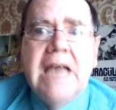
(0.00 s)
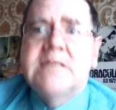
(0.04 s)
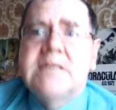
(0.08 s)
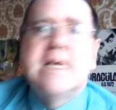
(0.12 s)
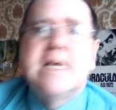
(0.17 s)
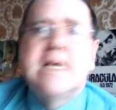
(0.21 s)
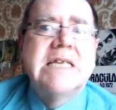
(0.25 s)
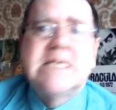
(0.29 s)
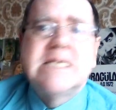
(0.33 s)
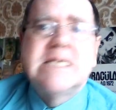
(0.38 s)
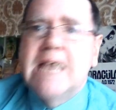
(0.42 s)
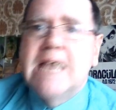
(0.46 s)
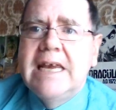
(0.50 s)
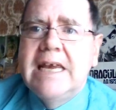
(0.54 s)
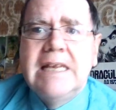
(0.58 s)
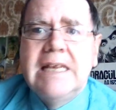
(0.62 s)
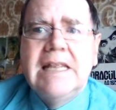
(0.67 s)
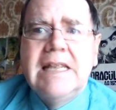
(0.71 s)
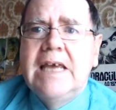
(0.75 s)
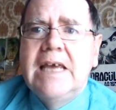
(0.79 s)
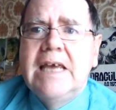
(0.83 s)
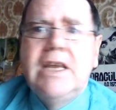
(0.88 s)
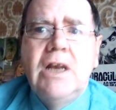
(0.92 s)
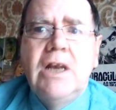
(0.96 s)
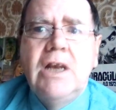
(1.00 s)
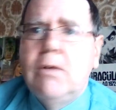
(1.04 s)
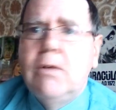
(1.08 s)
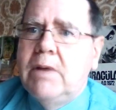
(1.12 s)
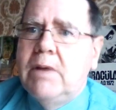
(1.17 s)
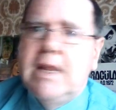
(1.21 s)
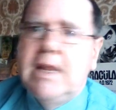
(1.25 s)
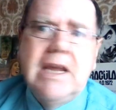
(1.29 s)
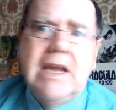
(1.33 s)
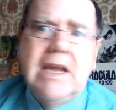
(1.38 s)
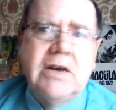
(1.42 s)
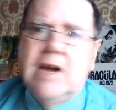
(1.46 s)
It's exciting, like, you know,
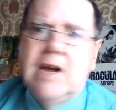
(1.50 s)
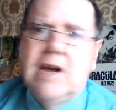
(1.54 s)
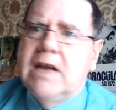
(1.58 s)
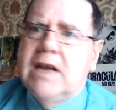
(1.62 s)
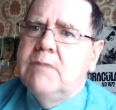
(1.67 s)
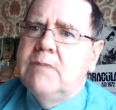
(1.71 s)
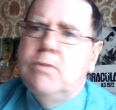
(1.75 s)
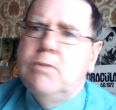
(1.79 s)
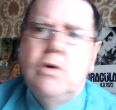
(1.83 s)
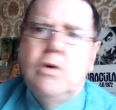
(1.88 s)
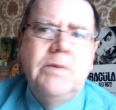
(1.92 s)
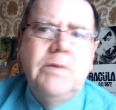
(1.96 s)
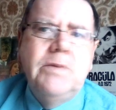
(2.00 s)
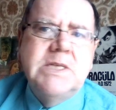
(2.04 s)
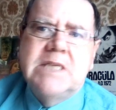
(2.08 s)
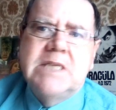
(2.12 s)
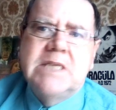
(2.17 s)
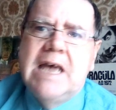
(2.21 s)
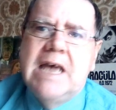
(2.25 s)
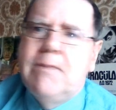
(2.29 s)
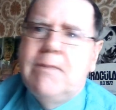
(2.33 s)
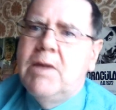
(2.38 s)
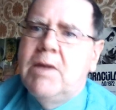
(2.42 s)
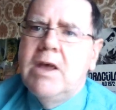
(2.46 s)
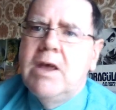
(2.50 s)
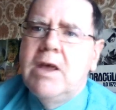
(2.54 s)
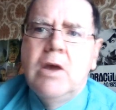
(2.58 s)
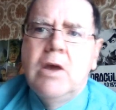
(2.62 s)
they're cracking movies, them.